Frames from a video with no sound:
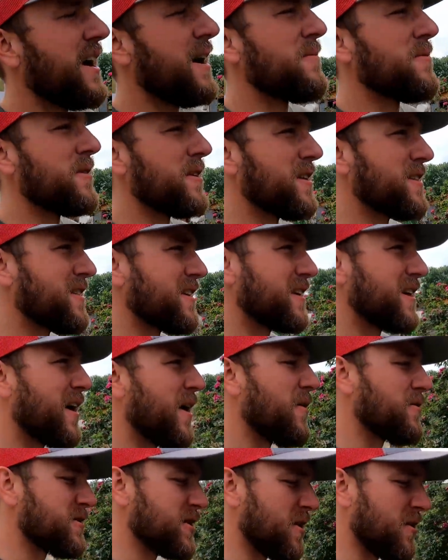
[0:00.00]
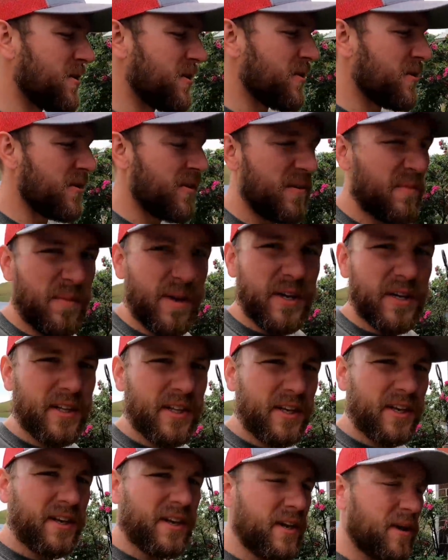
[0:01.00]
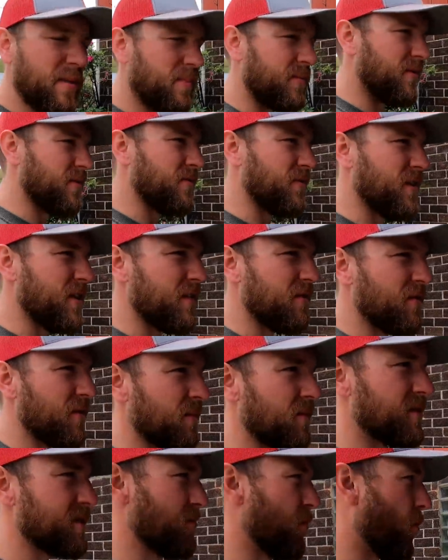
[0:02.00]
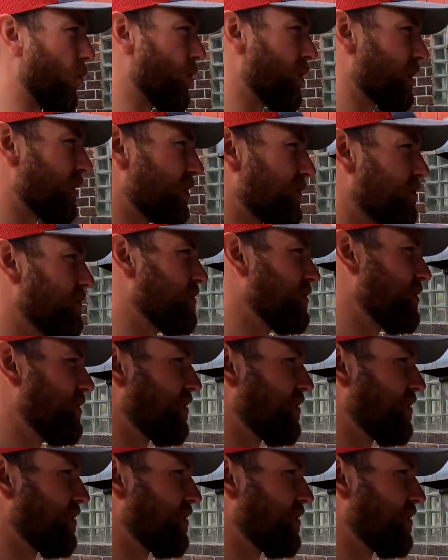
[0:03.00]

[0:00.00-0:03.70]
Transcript: gonna let the cows out here. They've been cleaning up their feed from this morning.